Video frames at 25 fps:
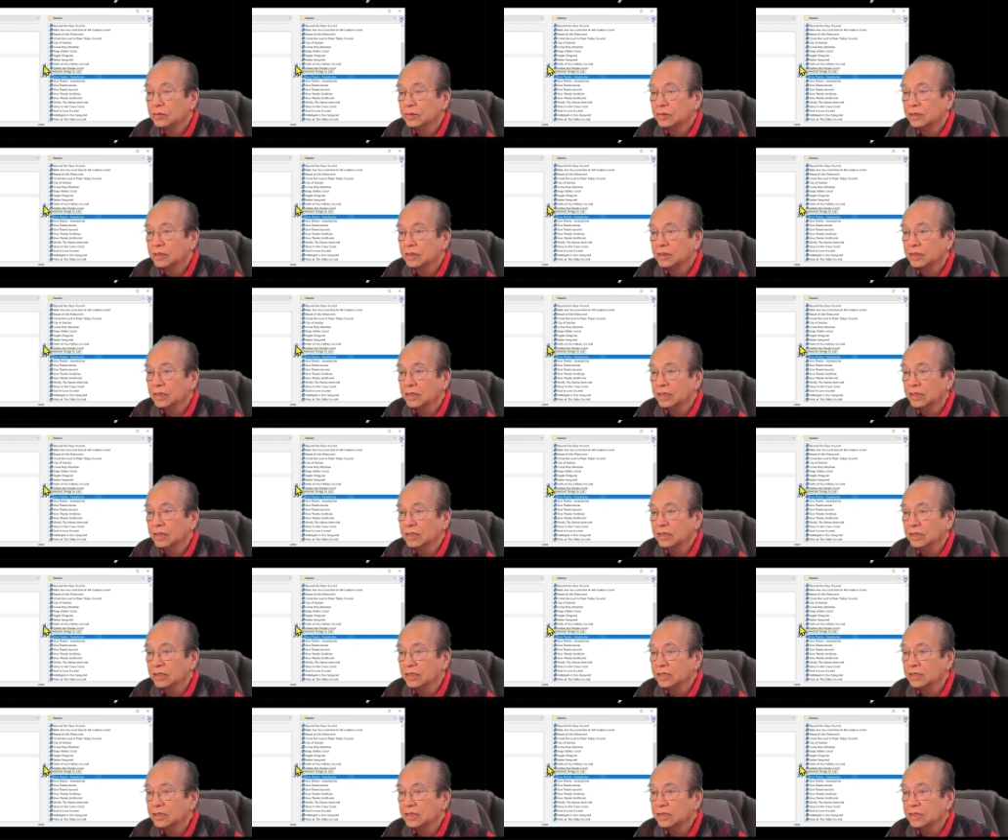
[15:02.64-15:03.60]
click
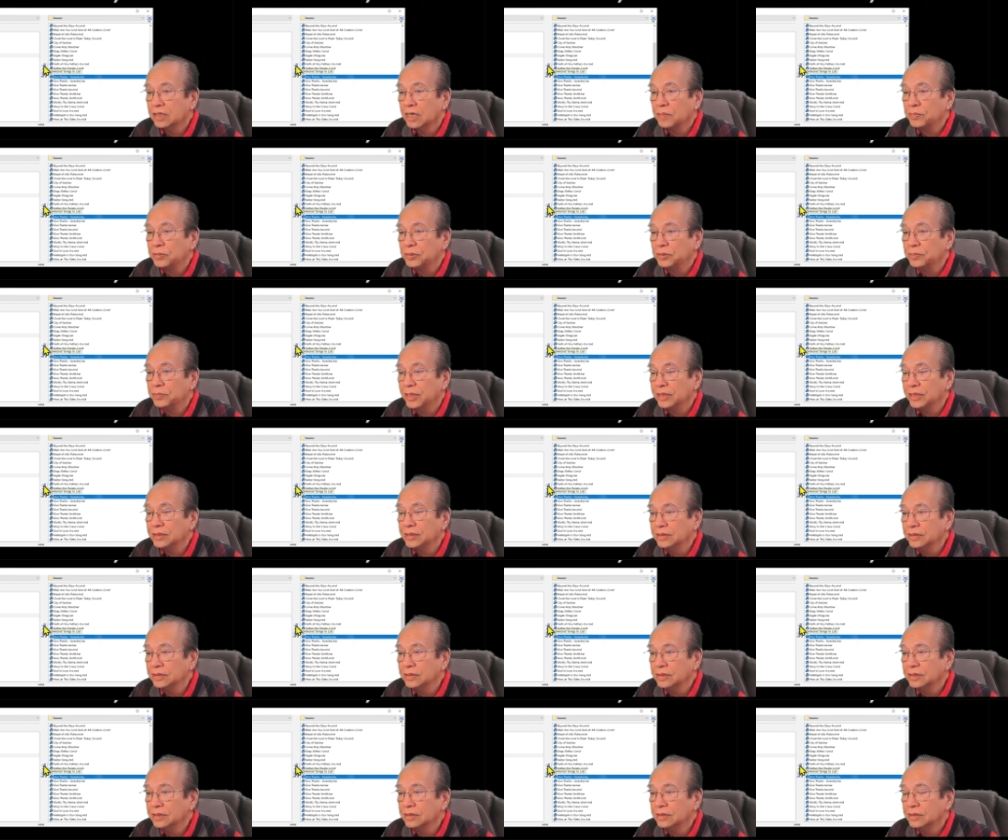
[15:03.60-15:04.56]
this upper button,
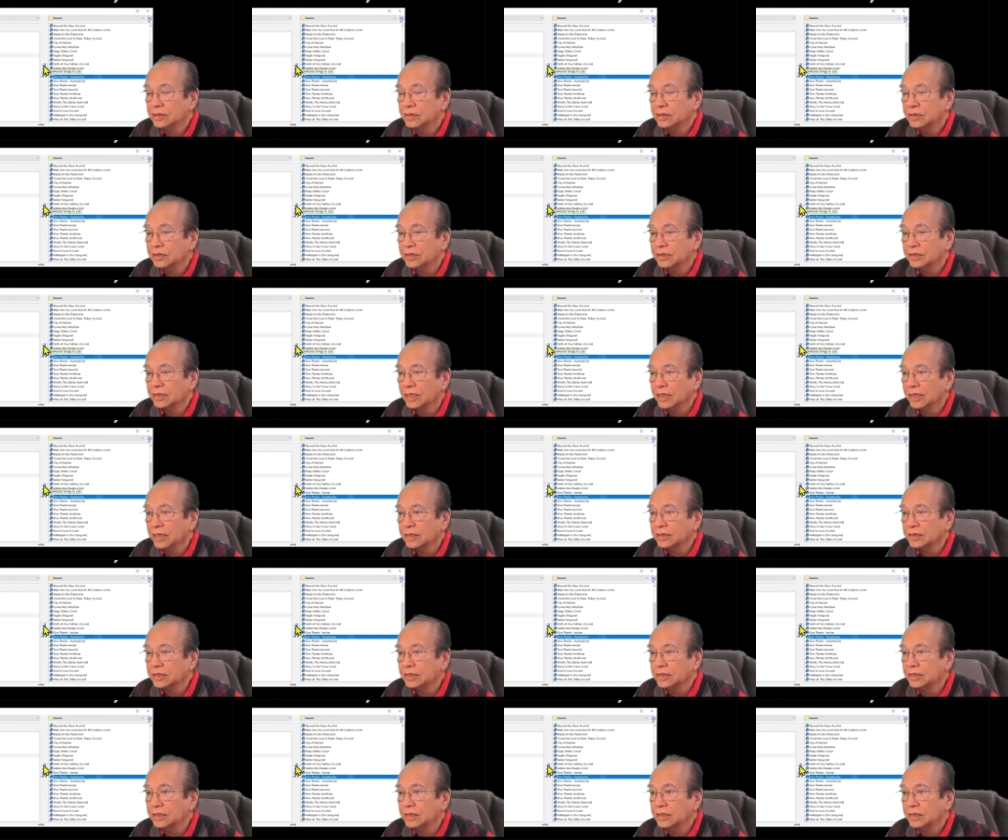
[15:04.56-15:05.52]
it's
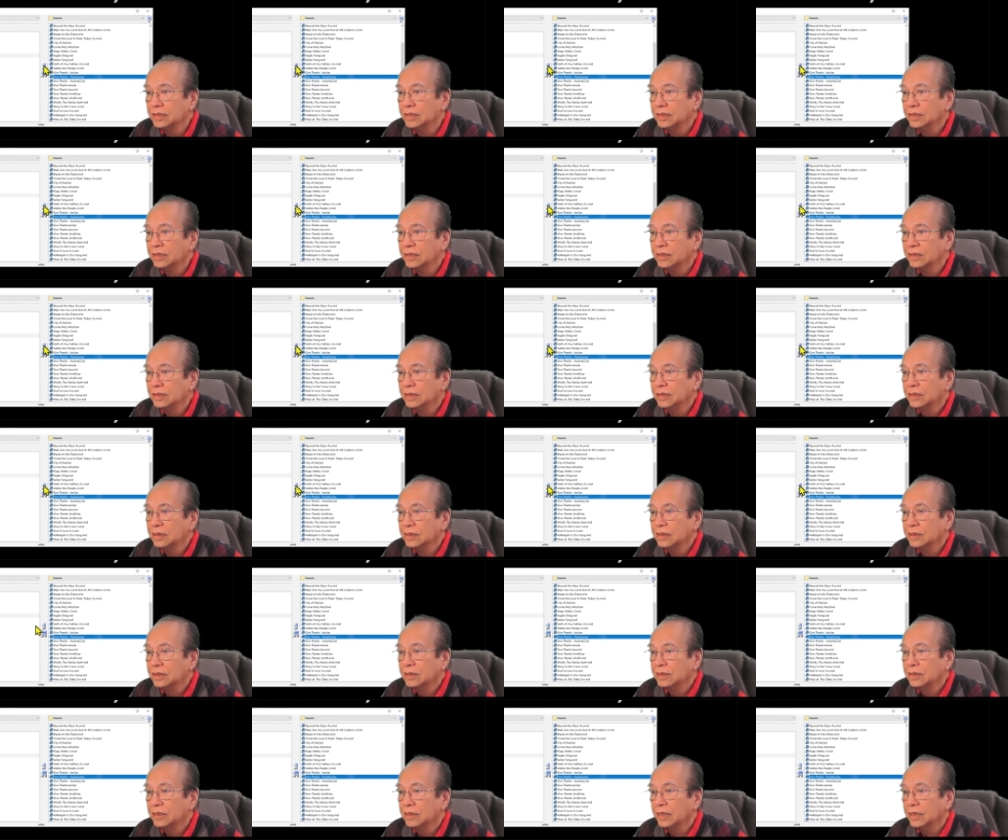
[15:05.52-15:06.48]
selected,
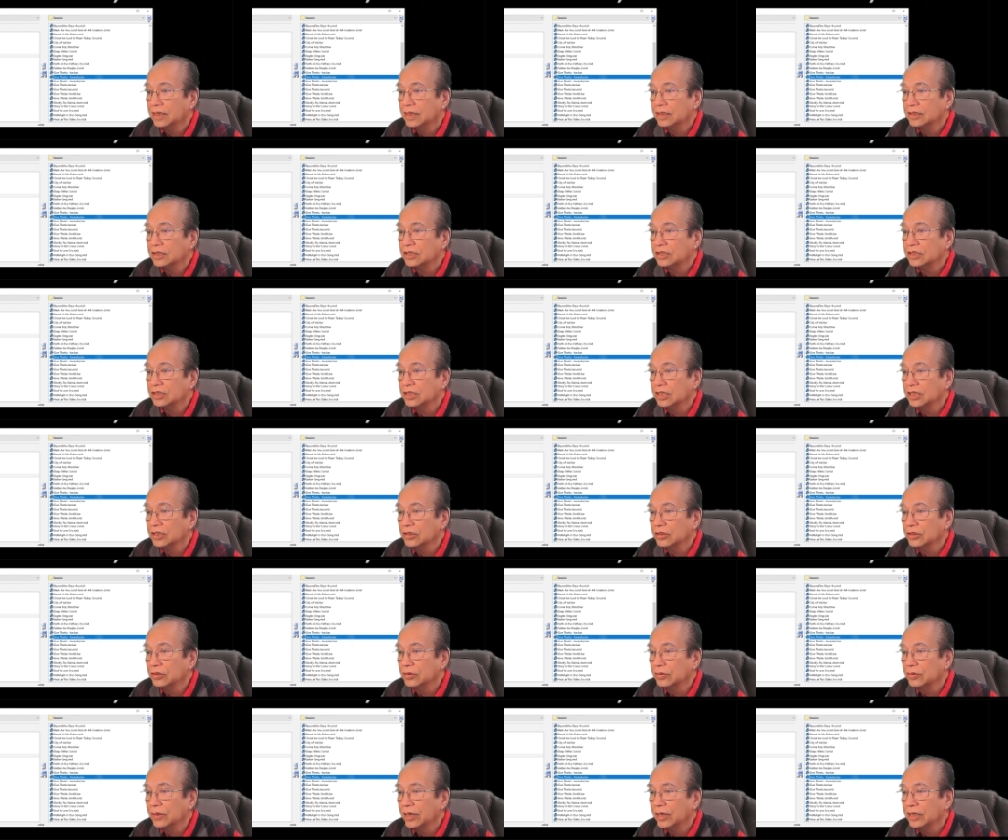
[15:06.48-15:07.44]
and it's going to go
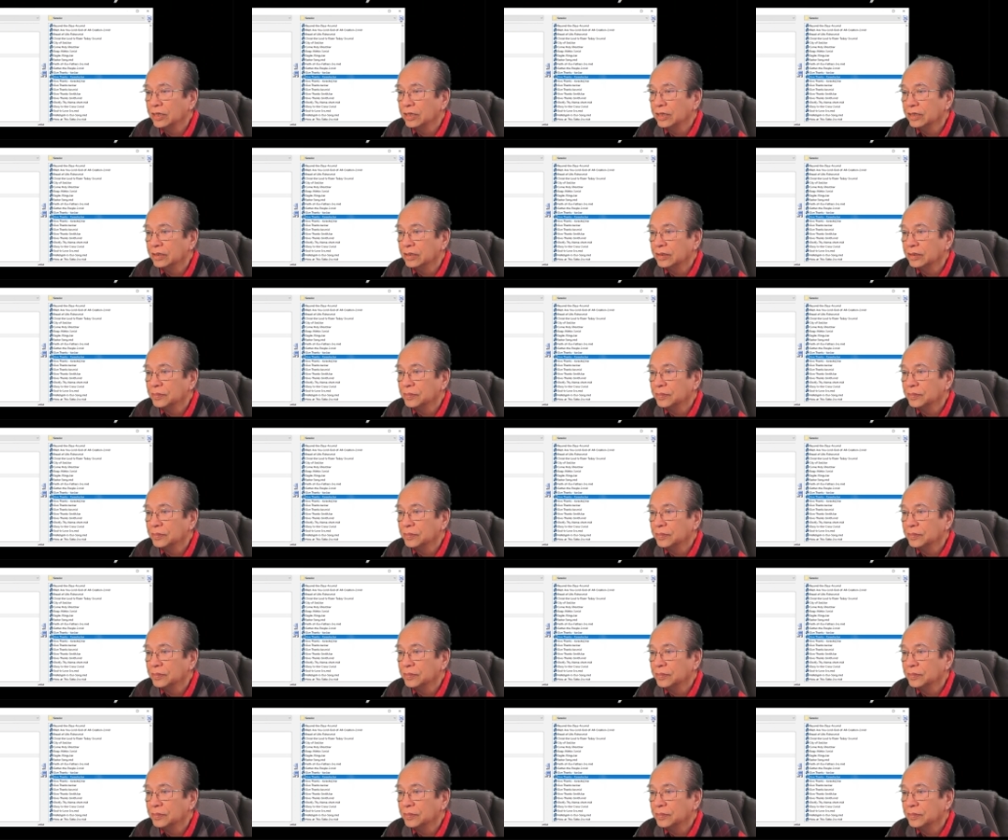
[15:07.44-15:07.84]
right here.